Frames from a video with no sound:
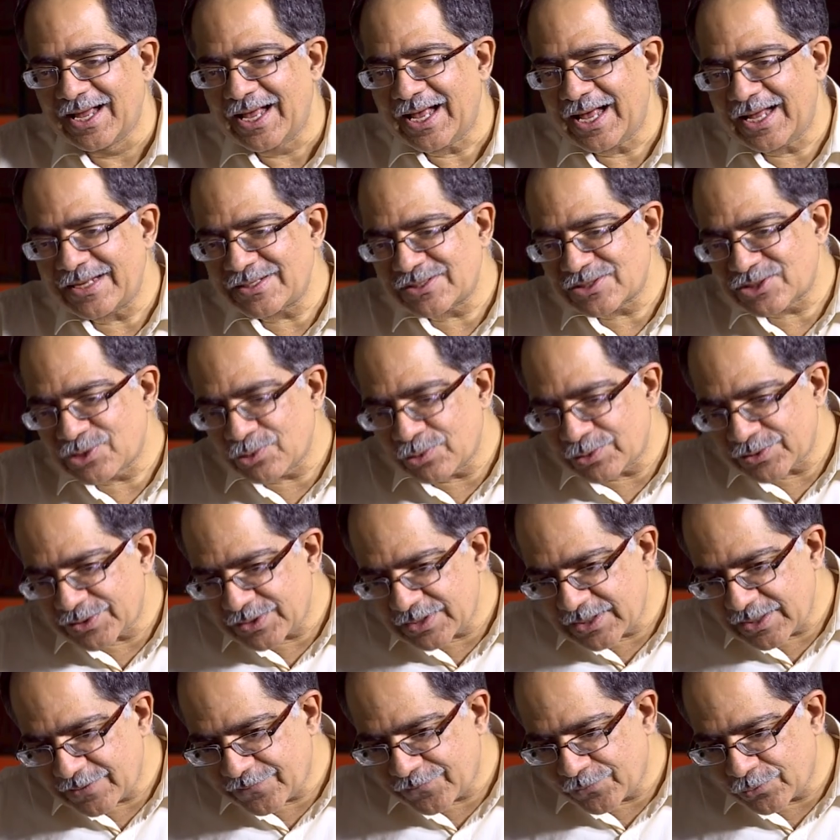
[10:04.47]
And so
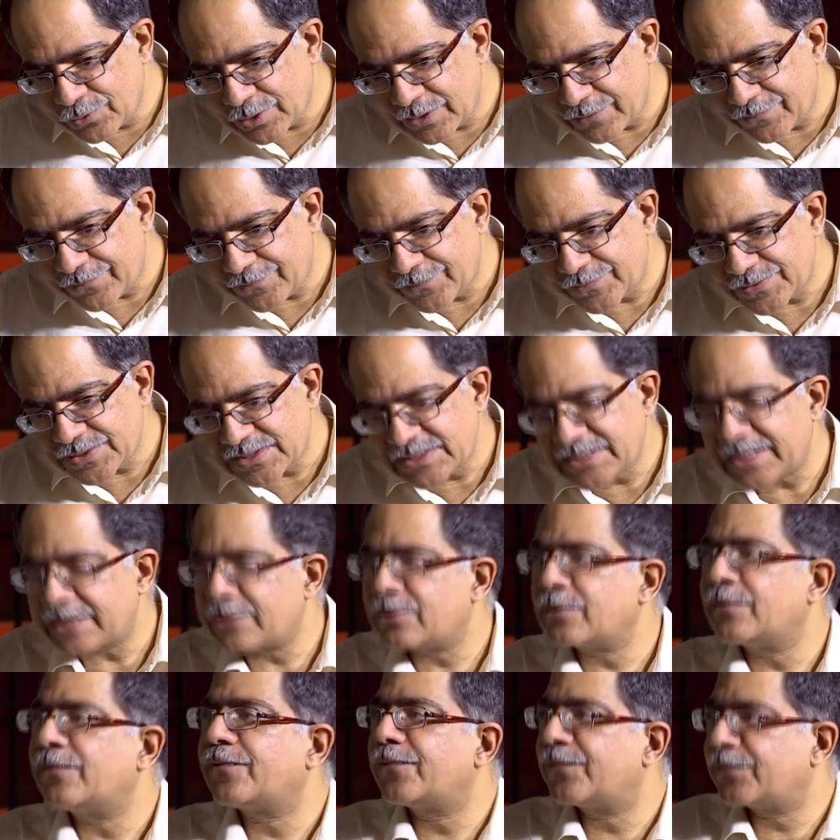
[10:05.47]
therefore a
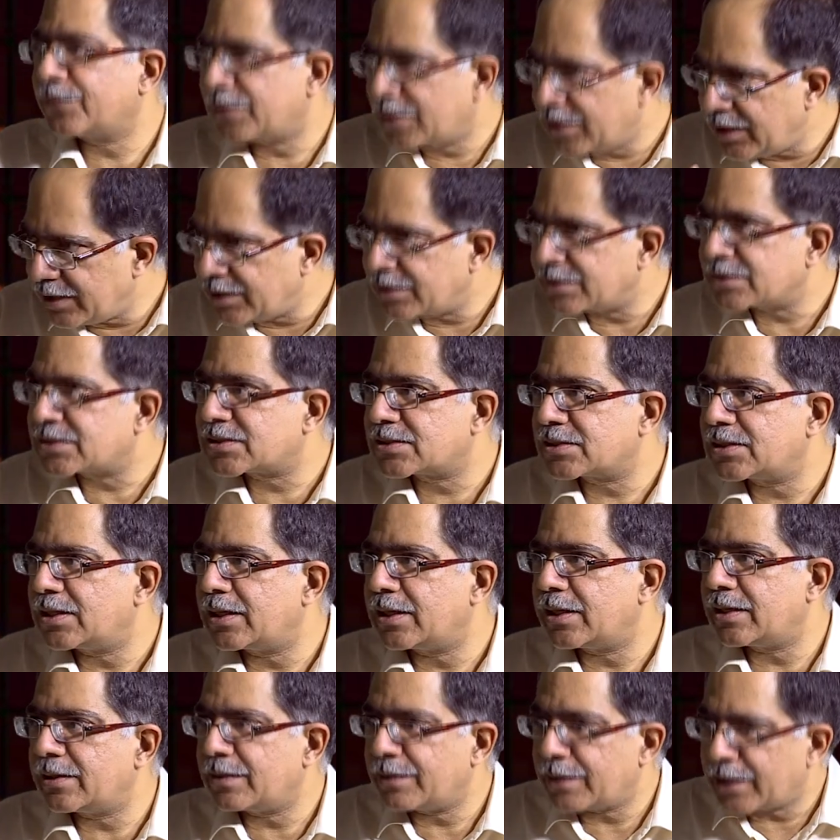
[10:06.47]
set of things
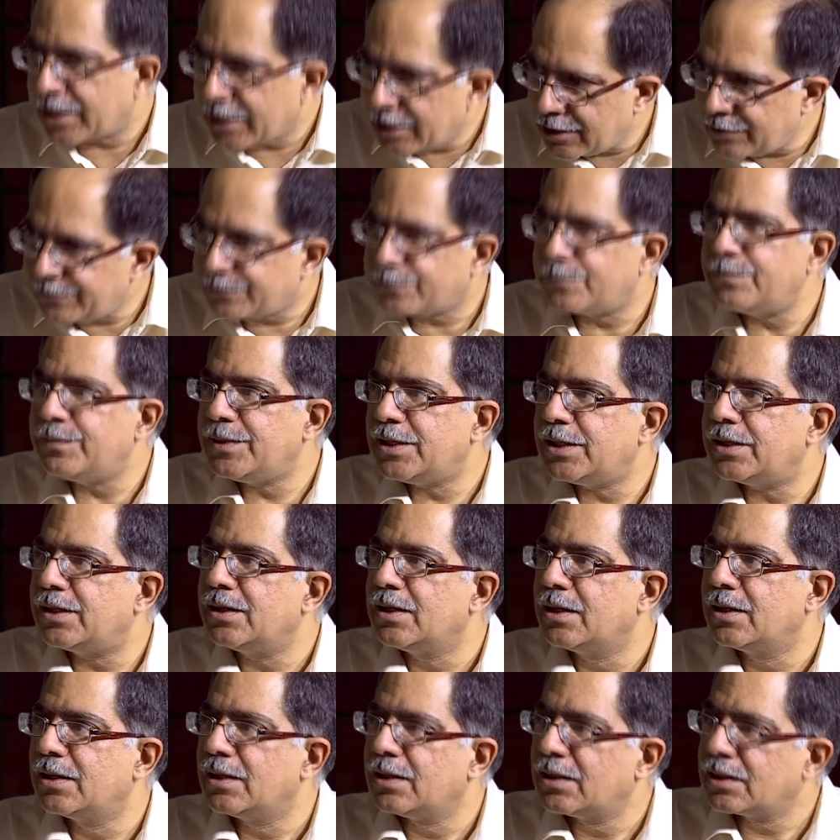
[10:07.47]
helped me